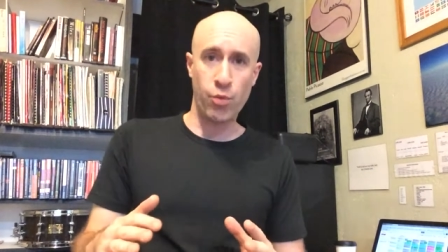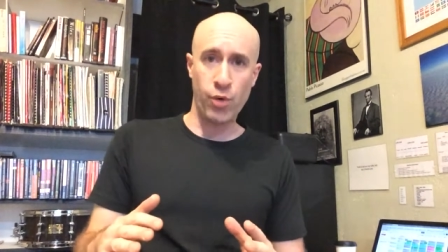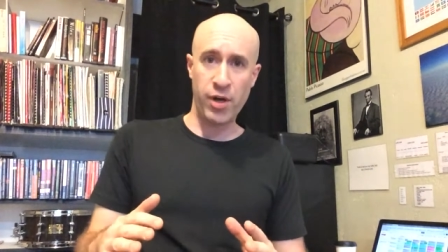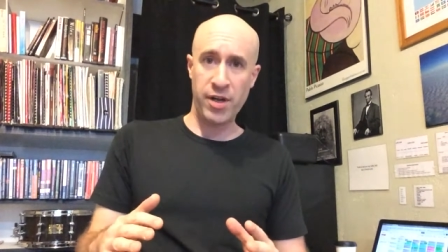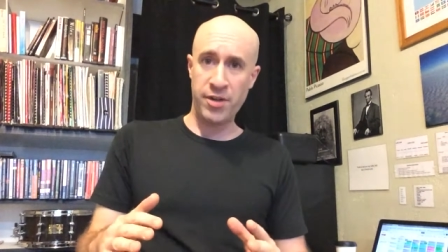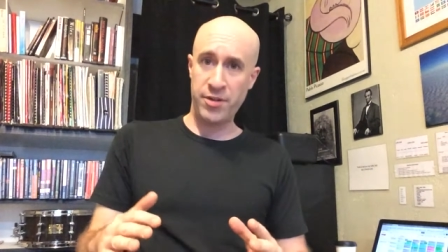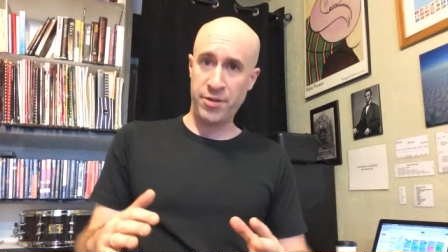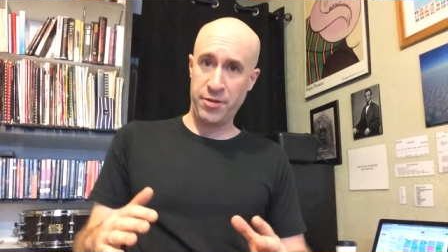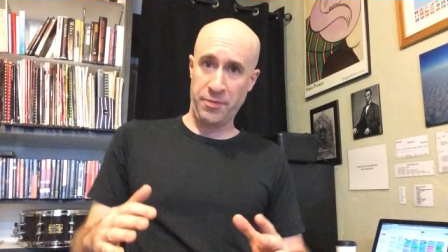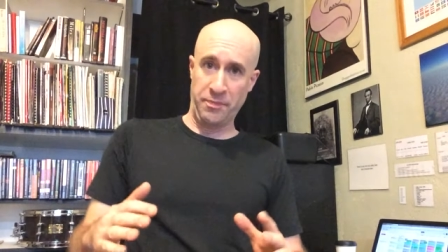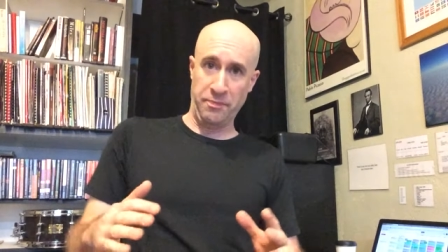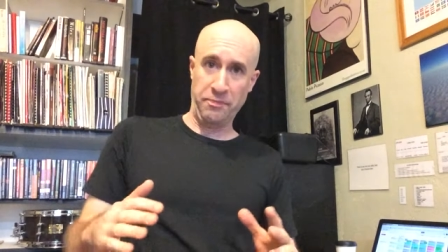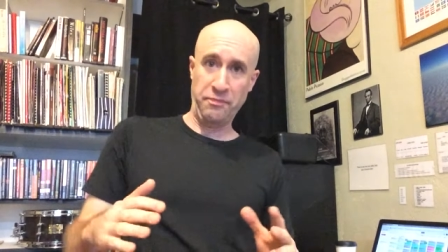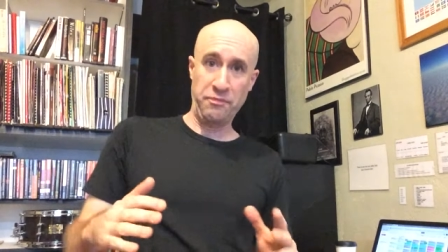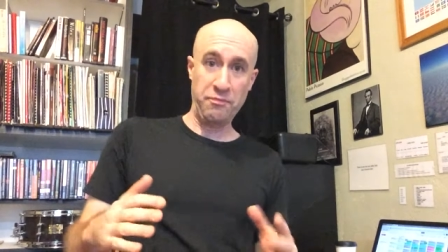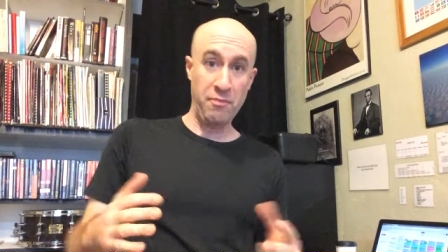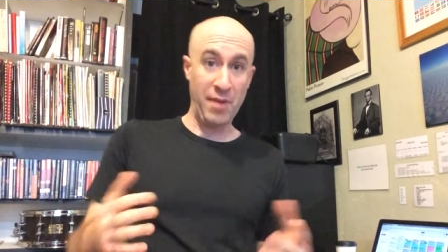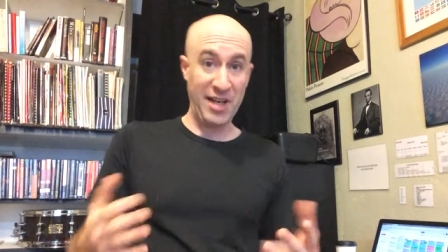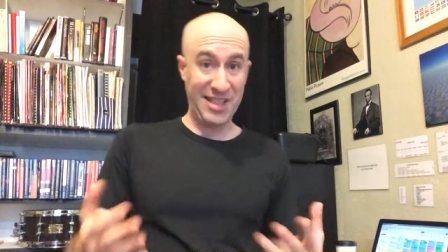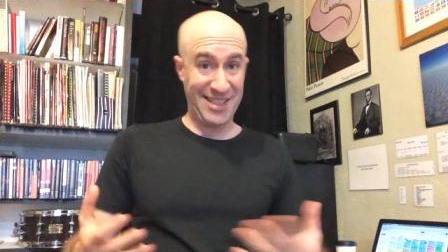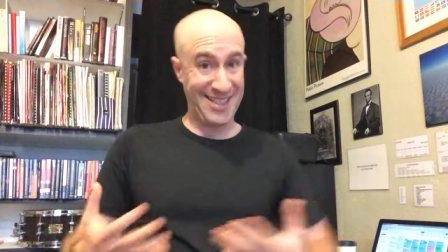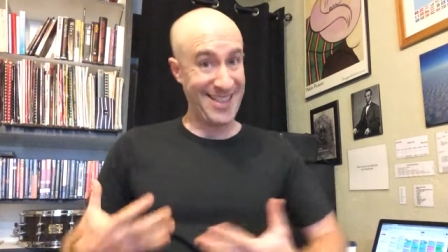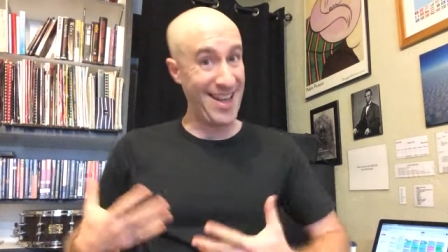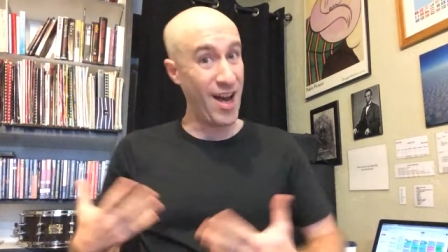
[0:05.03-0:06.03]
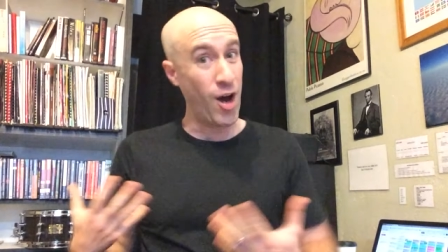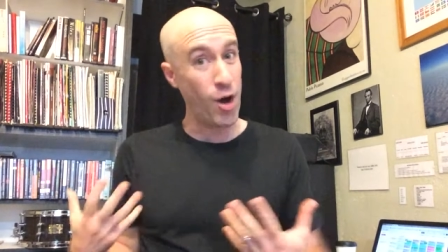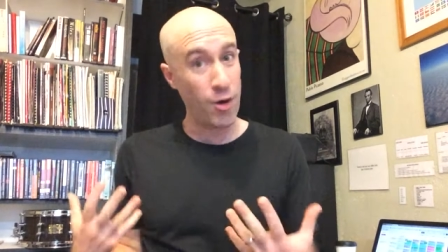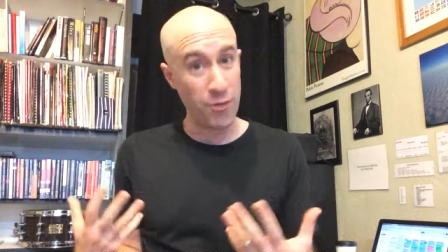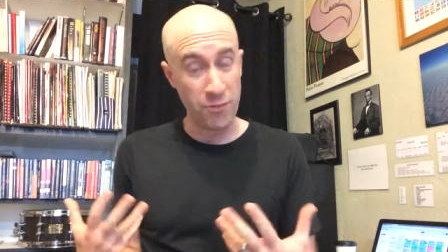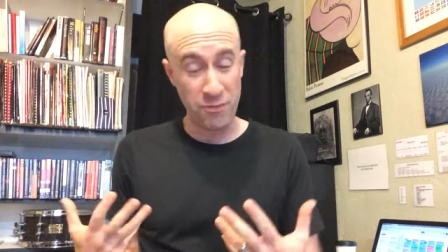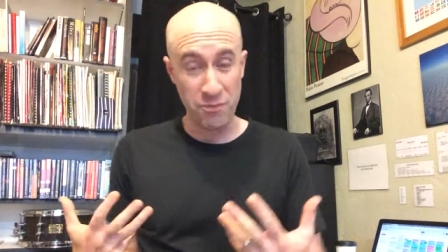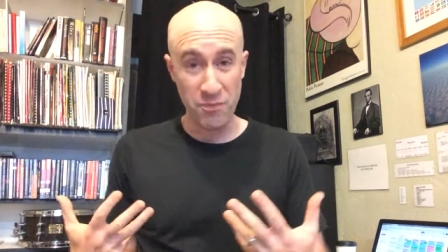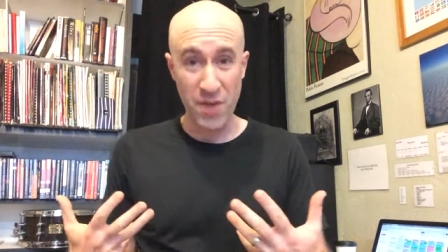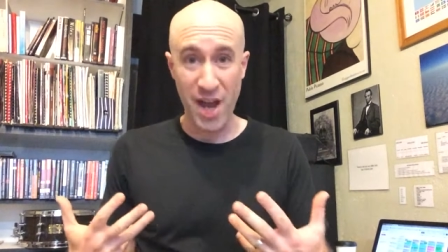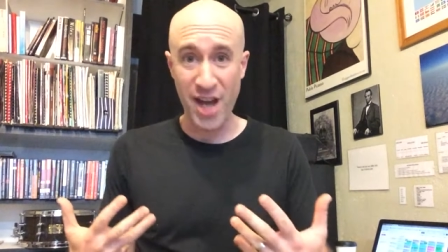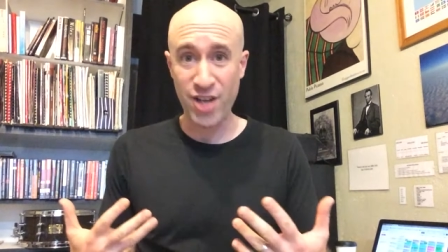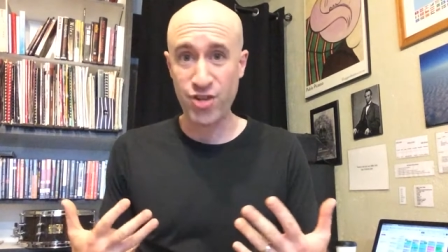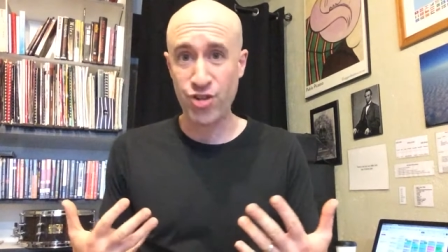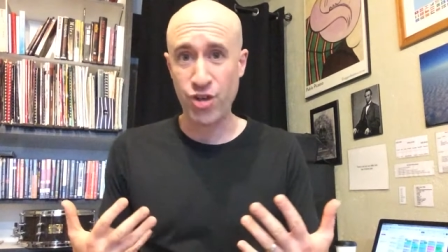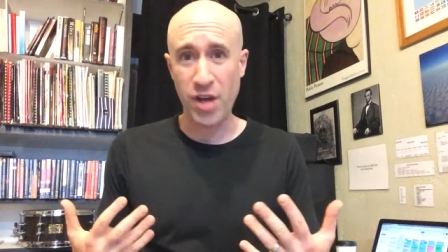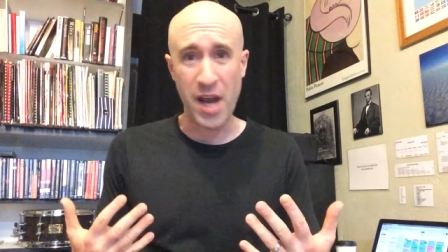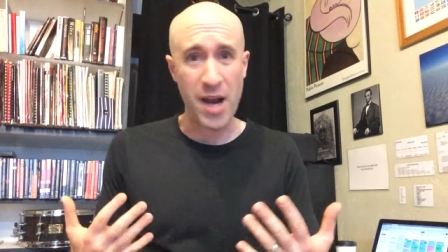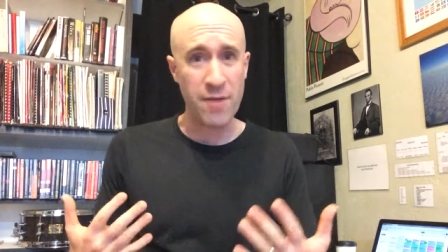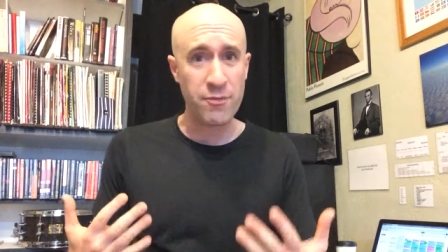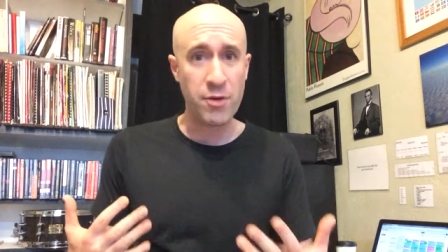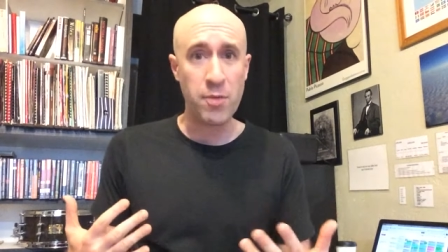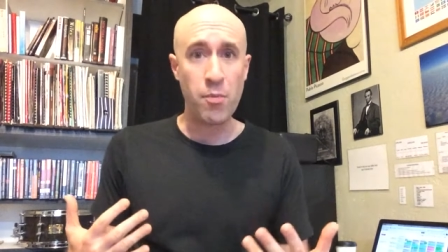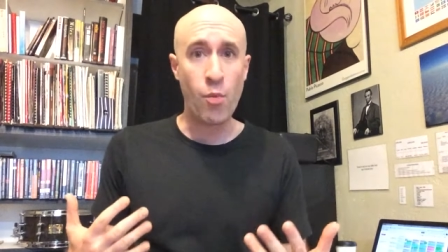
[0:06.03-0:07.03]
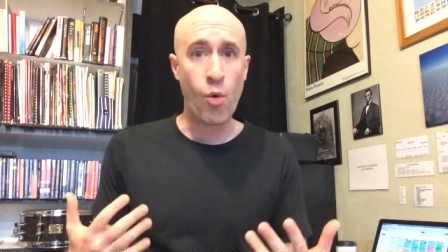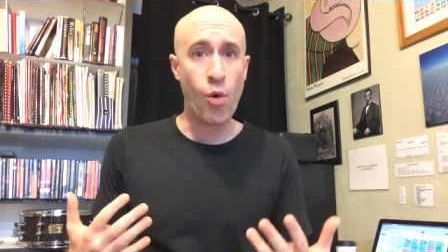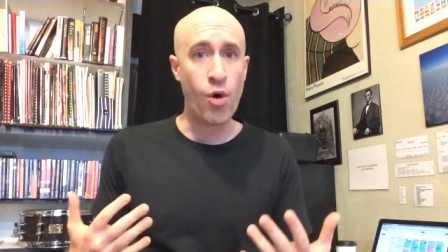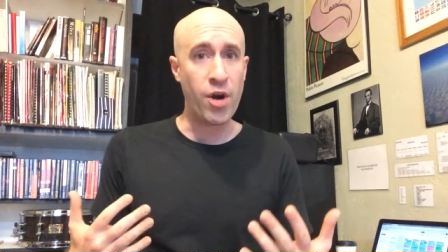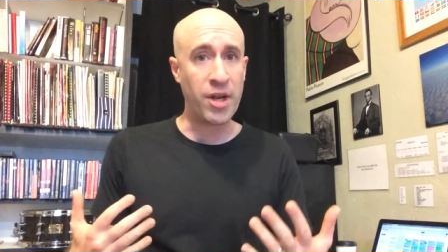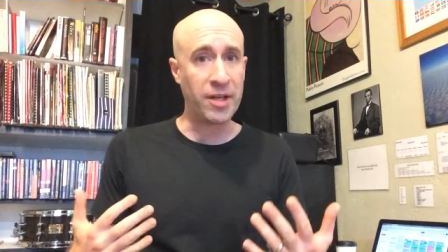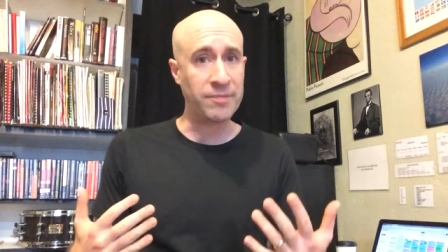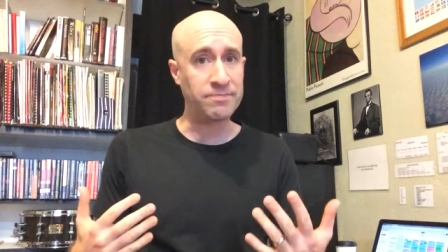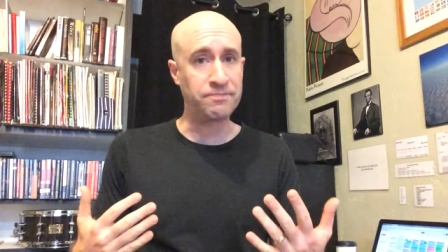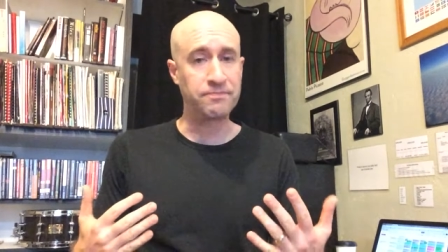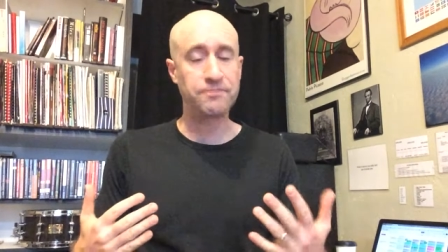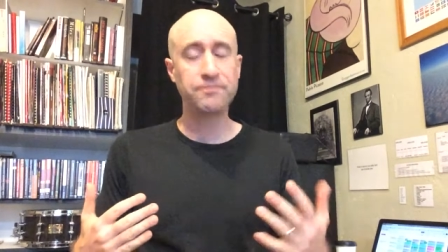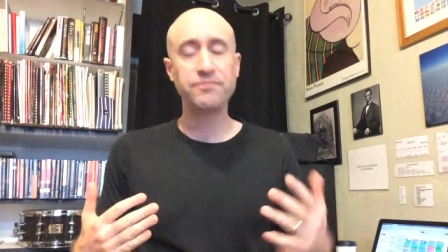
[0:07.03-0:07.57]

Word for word: with myself actually every morning.